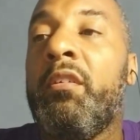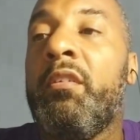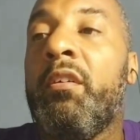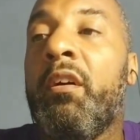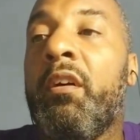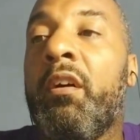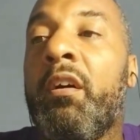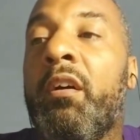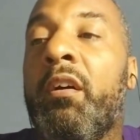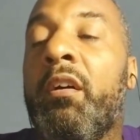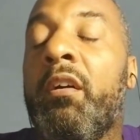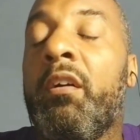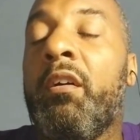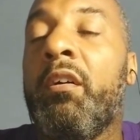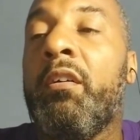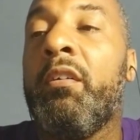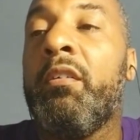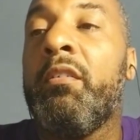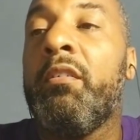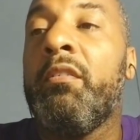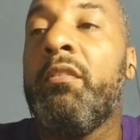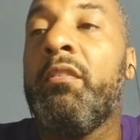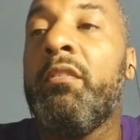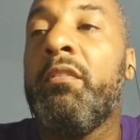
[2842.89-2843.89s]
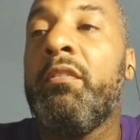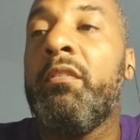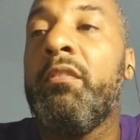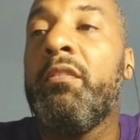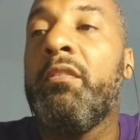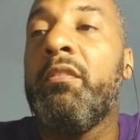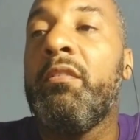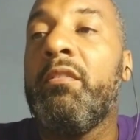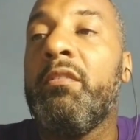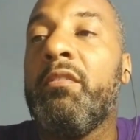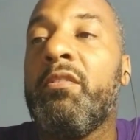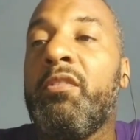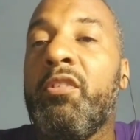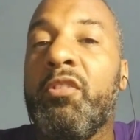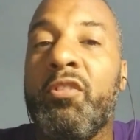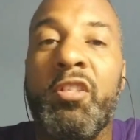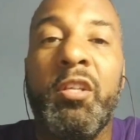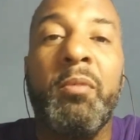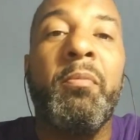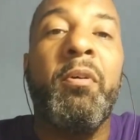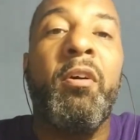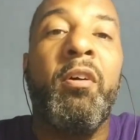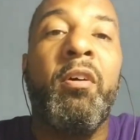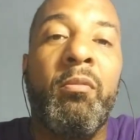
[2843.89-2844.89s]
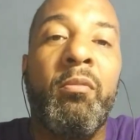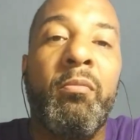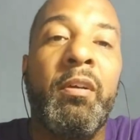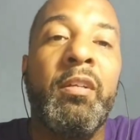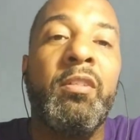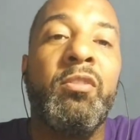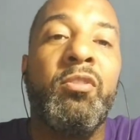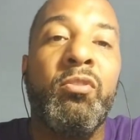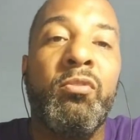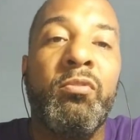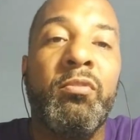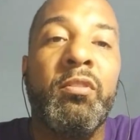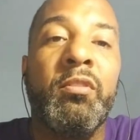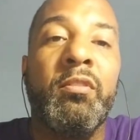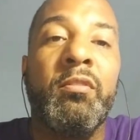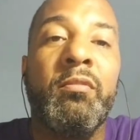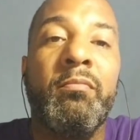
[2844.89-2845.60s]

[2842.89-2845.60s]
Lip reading: to Tim Hardaway Jr.